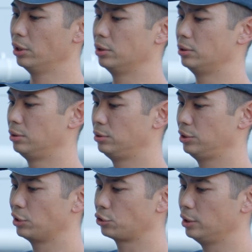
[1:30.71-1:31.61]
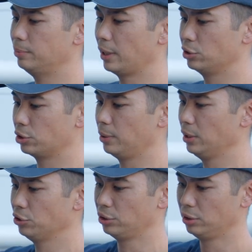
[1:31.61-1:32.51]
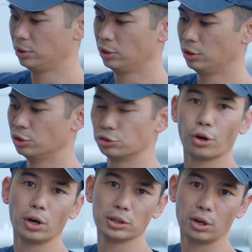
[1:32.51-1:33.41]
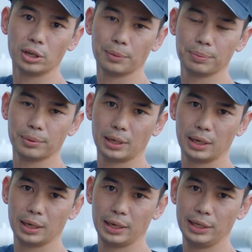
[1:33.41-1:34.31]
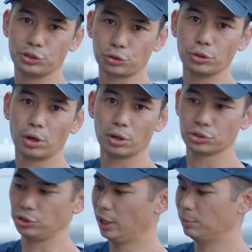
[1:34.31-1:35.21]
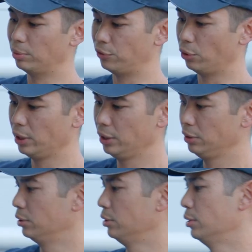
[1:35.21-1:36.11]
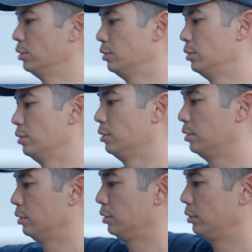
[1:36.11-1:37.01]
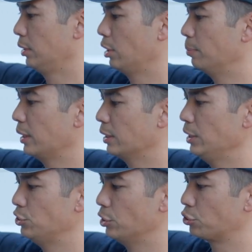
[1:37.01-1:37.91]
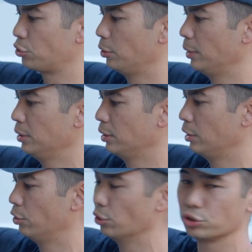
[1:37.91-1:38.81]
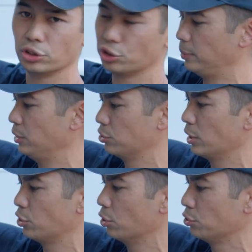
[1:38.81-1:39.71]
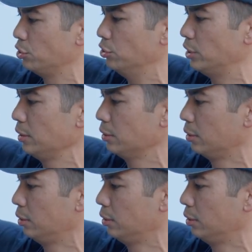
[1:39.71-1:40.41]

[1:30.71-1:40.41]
the tank screen back into place. Try and line up any screw holes that you had beforehand. That'll make it easier to screw in, and it also just means less holes in your tank.